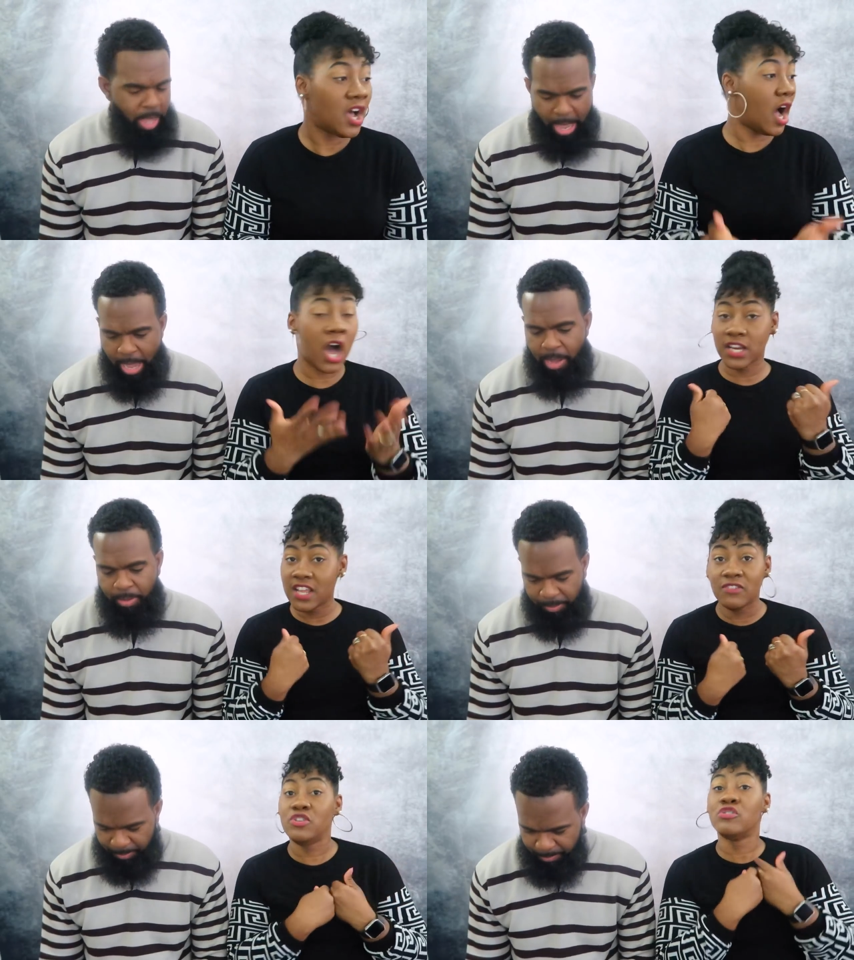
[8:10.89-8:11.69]
Speaker 1: Yeah.
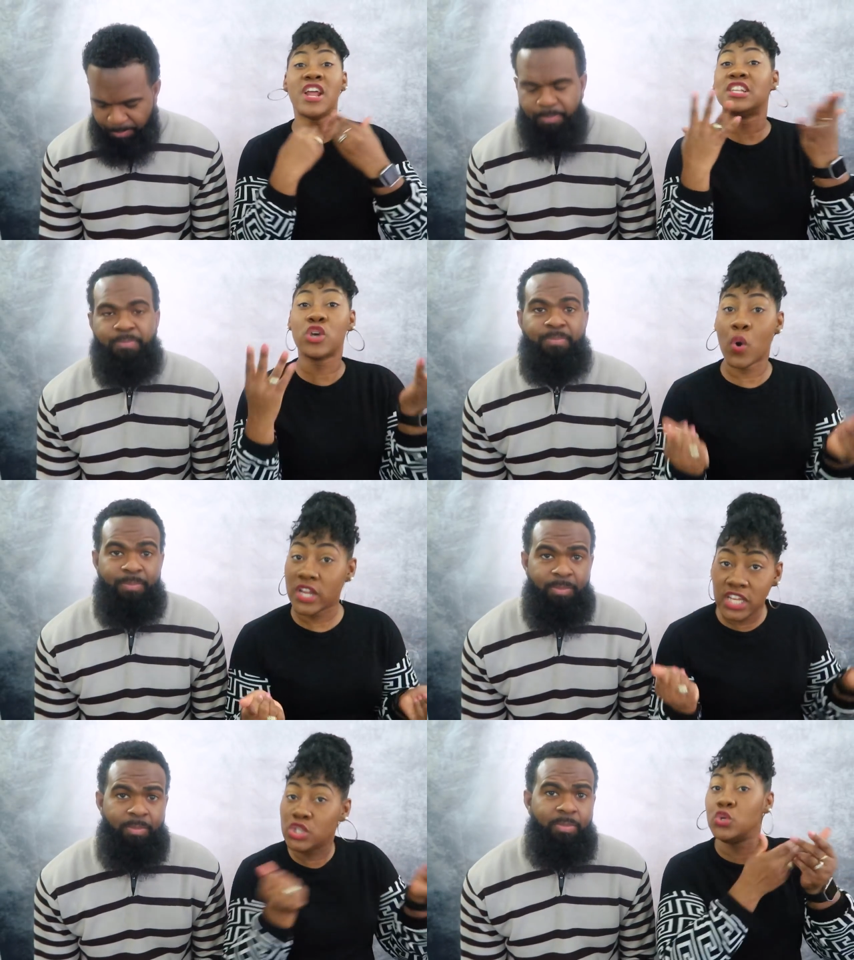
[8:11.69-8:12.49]
Honey, if you're not
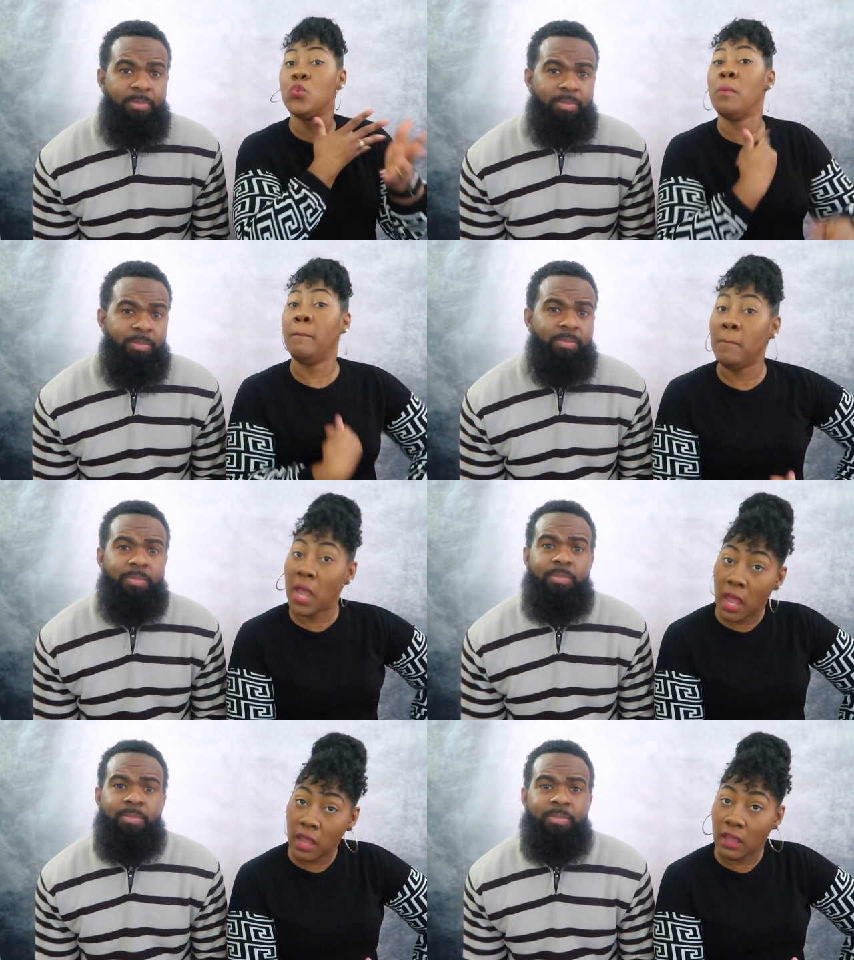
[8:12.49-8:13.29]
talking to
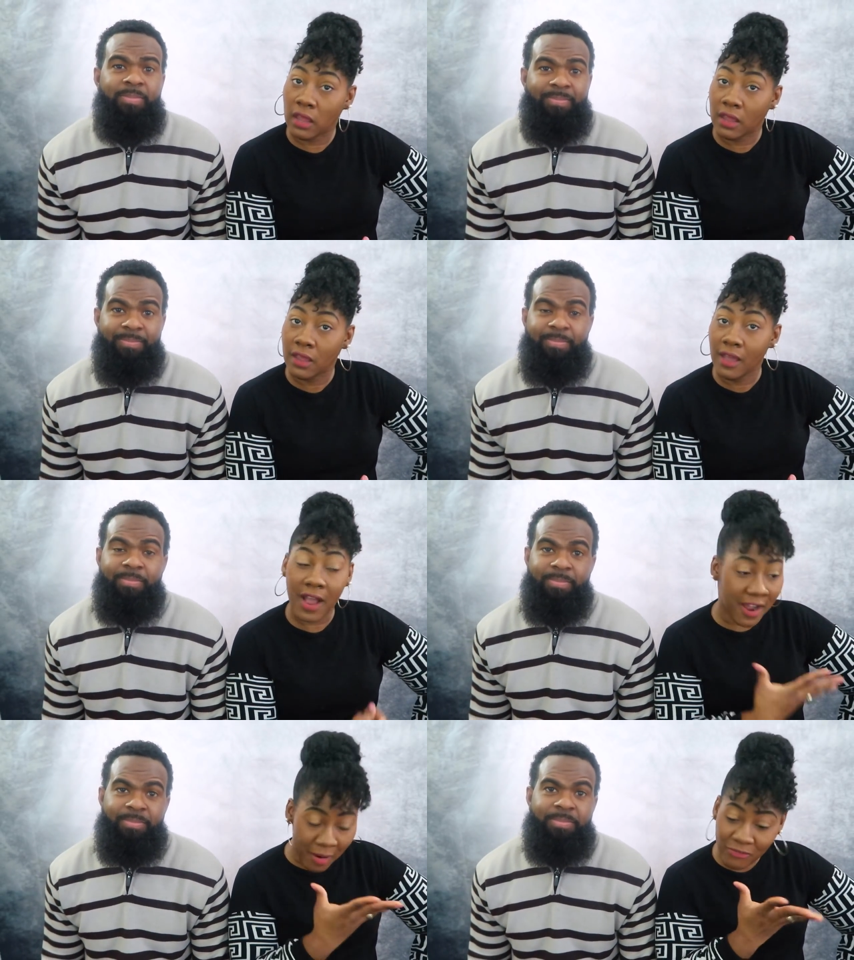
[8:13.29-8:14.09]
me,
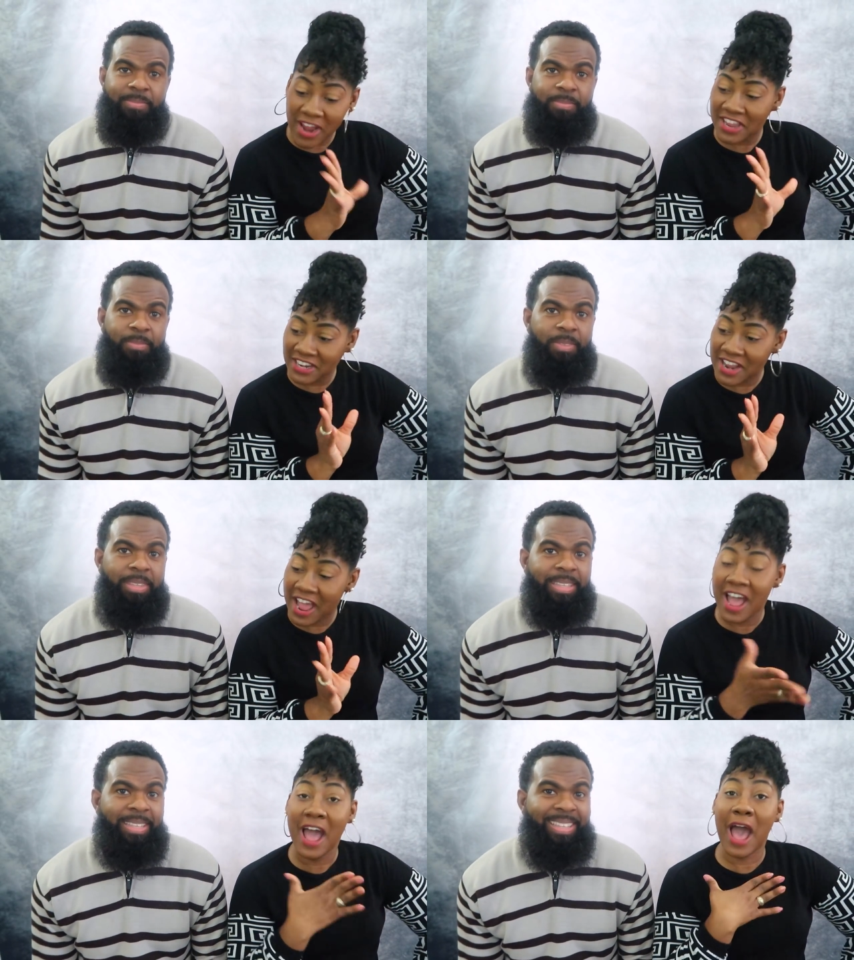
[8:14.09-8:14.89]
I'm right here
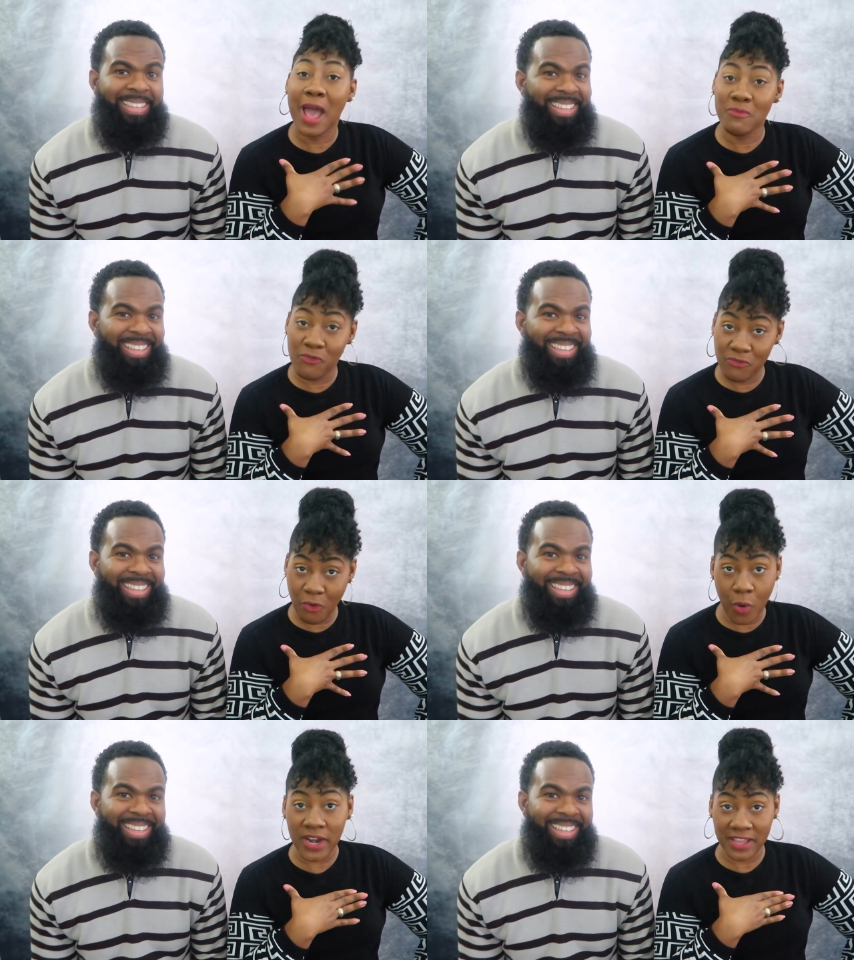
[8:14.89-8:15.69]
now. I'm
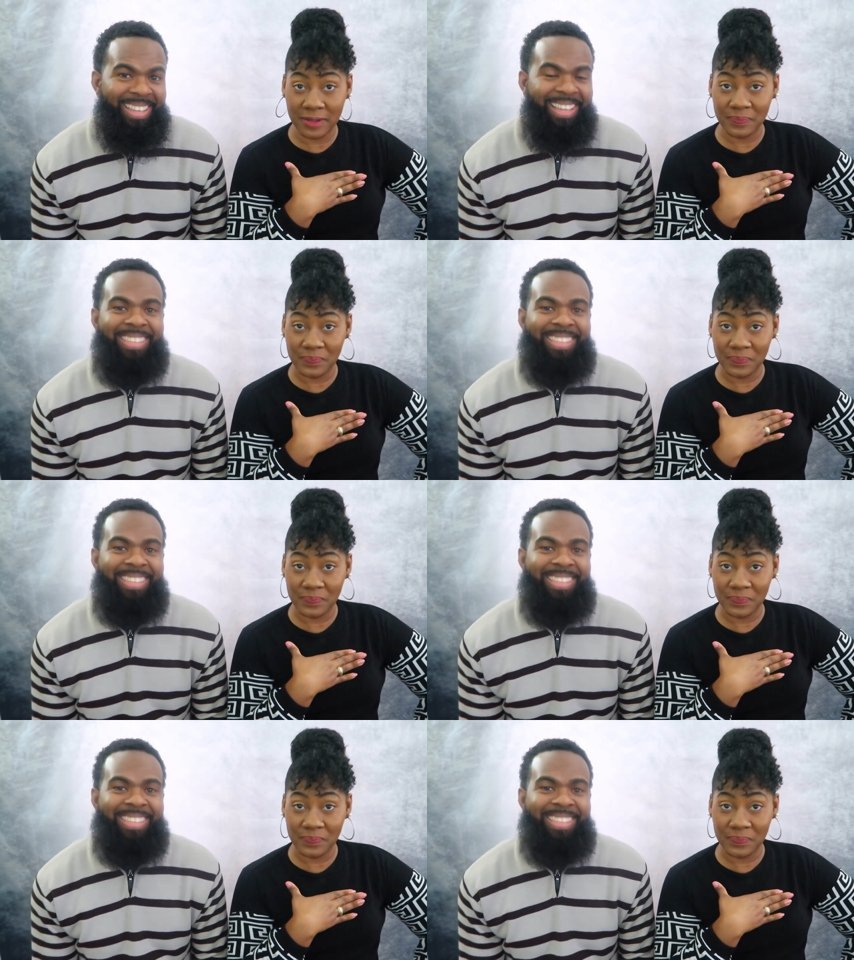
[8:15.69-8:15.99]
40